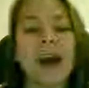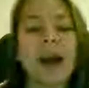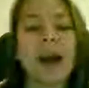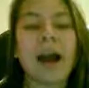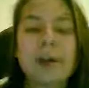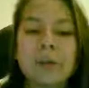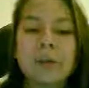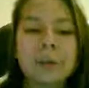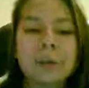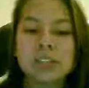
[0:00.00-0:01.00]
I don't know,
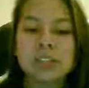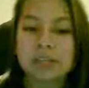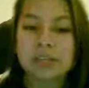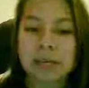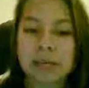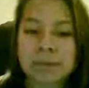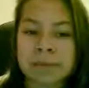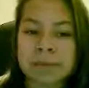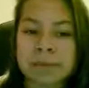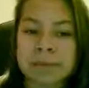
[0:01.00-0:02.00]
maybe it's just me,
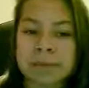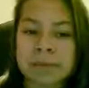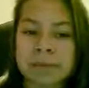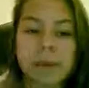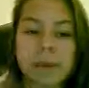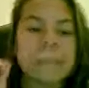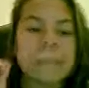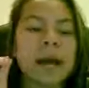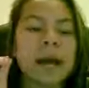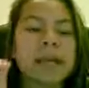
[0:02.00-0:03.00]
but
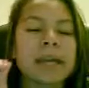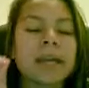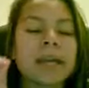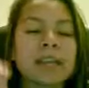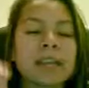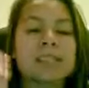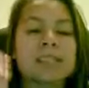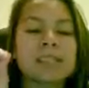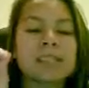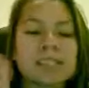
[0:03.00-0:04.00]
I cannot
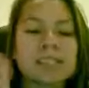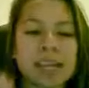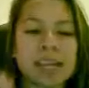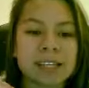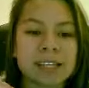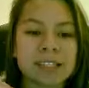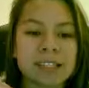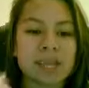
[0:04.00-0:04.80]
stand